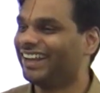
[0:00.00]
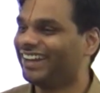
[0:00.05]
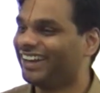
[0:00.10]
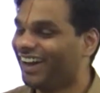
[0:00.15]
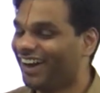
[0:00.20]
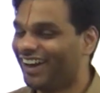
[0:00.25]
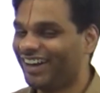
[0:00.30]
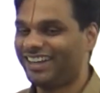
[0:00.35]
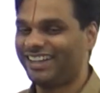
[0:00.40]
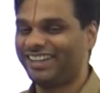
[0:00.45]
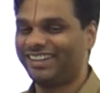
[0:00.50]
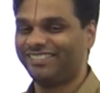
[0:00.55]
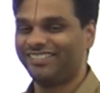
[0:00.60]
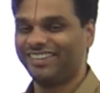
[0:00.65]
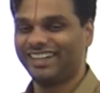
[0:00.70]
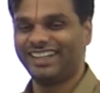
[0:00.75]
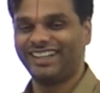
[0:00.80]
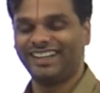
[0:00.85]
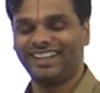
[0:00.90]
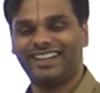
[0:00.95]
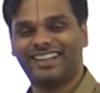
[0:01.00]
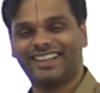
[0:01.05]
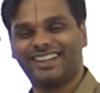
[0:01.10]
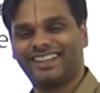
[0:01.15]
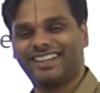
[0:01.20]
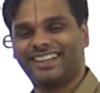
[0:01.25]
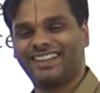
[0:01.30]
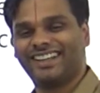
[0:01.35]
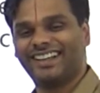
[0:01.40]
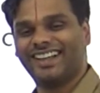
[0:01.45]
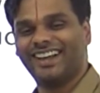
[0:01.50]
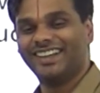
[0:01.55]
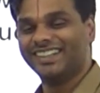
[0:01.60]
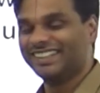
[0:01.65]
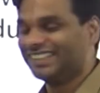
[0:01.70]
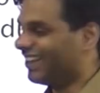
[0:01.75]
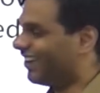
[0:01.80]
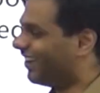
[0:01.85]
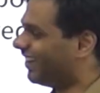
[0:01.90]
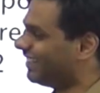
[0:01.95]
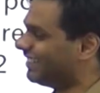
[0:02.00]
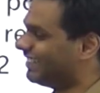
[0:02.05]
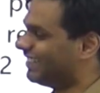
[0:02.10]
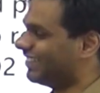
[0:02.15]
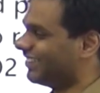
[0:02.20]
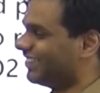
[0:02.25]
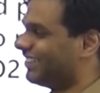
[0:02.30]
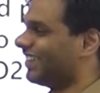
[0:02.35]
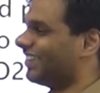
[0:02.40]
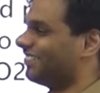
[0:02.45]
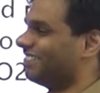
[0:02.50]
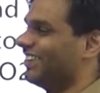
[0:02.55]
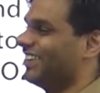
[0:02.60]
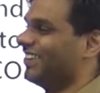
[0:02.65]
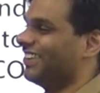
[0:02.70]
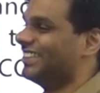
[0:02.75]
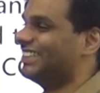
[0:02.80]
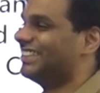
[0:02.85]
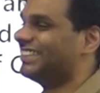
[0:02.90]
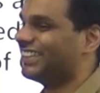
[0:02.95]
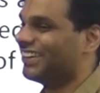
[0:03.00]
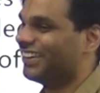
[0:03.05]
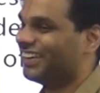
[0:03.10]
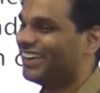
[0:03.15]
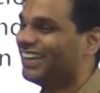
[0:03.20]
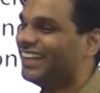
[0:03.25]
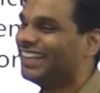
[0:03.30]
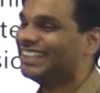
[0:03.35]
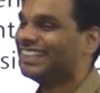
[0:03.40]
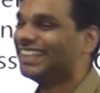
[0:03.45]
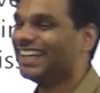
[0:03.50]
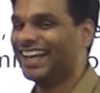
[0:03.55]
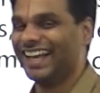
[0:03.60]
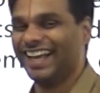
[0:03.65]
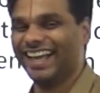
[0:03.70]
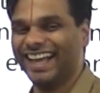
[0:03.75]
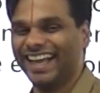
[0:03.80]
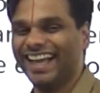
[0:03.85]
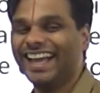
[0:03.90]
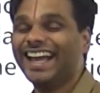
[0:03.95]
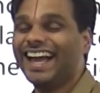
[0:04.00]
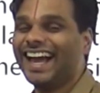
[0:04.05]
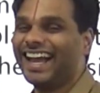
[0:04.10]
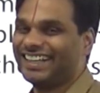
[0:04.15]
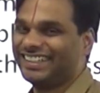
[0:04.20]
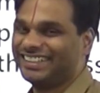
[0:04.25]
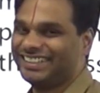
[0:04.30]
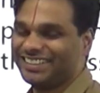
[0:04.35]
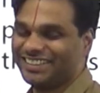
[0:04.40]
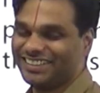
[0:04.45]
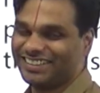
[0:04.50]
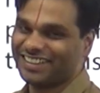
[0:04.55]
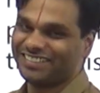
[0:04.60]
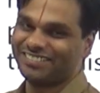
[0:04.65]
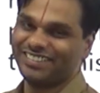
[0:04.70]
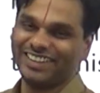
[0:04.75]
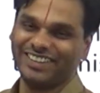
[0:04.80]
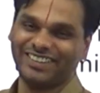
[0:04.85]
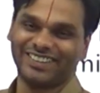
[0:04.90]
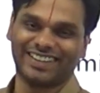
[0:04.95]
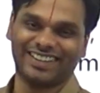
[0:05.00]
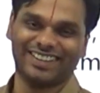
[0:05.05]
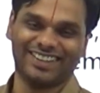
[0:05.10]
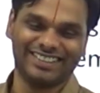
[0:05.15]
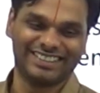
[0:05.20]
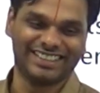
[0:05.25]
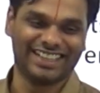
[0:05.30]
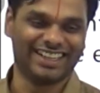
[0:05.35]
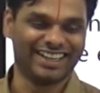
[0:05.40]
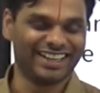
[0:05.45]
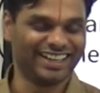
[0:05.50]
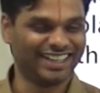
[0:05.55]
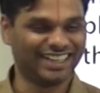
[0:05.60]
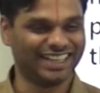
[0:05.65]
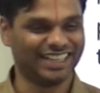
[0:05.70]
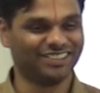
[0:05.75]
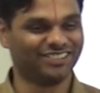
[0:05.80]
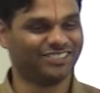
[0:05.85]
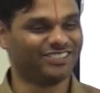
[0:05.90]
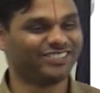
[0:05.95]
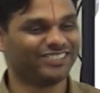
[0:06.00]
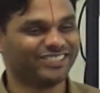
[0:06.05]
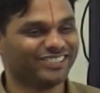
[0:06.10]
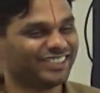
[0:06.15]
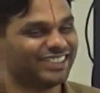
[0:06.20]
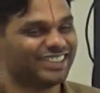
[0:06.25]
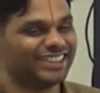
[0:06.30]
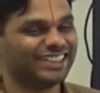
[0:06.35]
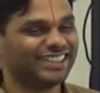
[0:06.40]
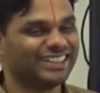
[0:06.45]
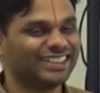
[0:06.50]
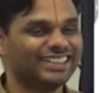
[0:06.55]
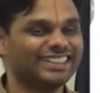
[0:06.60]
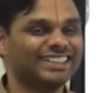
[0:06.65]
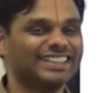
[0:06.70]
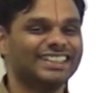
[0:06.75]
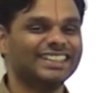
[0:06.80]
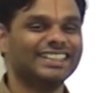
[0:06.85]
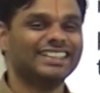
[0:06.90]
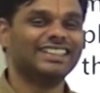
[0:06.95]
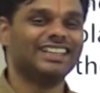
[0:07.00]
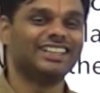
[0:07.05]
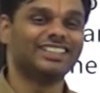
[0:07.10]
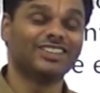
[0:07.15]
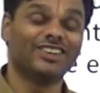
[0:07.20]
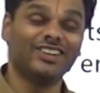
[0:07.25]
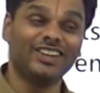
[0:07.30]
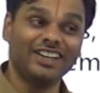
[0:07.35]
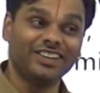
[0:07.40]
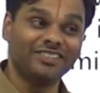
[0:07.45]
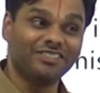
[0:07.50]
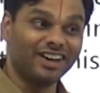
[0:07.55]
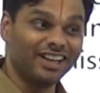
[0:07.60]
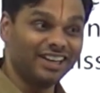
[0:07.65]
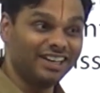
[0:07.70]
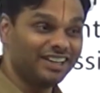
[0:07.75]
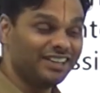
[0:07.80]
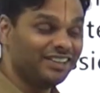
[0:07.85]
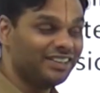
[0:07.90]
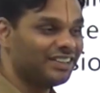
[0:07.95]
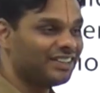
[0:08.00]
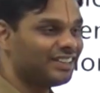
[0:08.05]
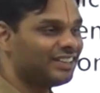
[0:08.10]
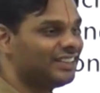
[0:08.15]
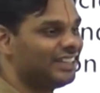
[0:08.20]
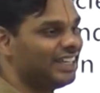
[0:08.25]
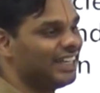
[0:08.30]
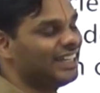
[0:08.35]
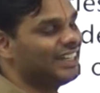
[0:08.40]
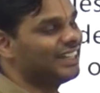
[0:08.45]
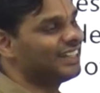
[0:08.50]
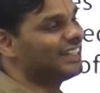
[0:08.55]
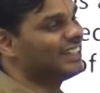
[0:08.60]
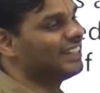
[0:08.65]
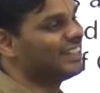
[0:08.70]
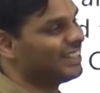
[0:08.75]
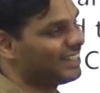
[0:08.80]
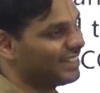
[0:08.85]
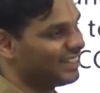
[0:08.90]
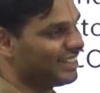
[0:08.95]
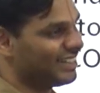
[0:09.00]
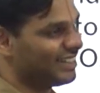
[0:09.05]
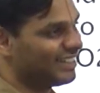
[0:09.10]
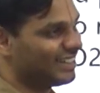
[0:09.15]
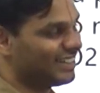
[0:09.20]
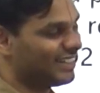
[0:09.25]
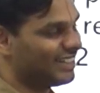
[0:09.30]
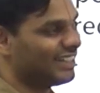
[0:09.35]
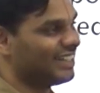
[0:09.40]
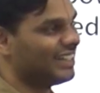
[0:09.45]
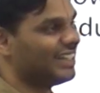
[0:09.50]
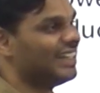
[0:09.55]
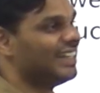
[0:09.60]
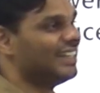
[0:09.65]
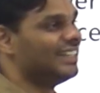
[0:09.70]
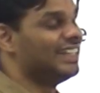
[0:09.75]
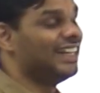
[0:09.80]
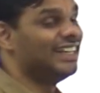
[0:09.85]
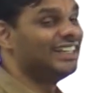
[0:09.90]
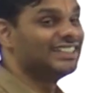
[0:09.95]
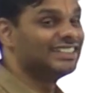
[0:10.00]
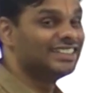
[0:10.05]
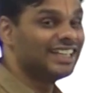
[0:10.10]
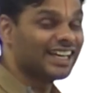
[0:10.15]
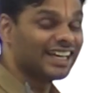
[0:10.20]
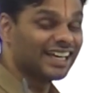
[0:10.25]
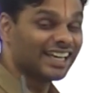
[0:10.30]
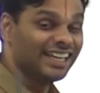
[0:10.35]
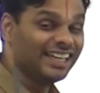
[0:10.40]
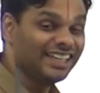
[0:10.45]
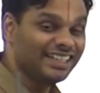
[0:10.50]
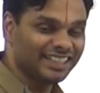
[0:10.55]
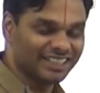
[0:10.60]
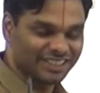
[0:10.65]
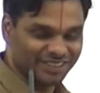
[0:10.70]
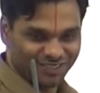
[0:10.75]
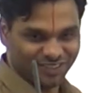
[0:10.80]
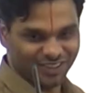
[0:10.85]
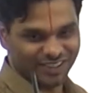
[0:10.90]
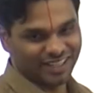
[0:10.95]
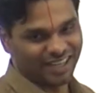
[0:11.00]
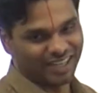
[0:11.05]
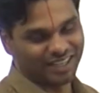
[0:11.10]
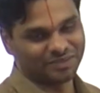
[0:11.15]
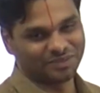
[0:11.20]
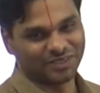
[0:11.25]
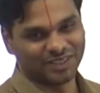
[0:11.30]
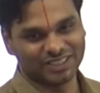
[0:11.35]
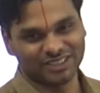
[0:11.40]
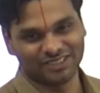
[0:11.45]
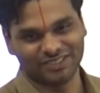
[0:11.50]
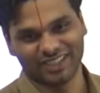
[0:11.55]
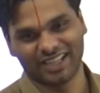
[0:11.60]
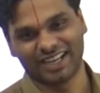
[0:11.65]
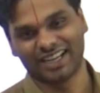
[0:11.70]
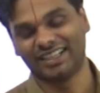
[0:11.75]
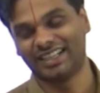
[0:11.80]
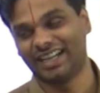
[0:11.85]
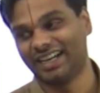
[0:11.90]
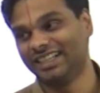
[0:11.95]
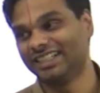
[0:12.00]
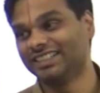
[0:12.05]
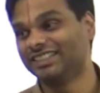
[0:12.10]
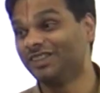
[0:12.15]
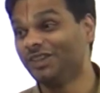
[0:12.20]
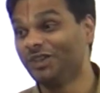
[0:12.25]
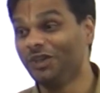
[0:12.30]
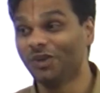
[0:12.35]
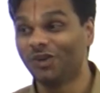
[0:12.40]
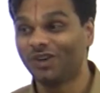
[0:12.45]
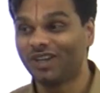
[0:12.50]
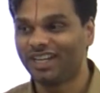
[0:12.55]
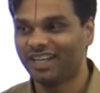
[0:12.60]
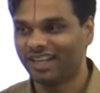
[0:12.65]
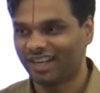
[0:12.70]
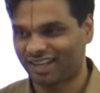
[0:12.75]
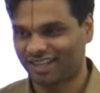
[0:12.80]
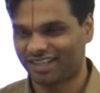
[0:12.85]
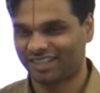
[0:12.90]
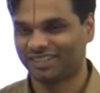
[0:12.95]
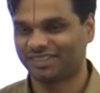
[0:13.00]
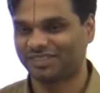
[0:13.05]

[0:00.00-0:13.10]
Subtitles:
not wind, not geothermal also. And geothermal you cannot generate enough. There is only one thing that is the cleanest for the atmosphere, and that is nuclear.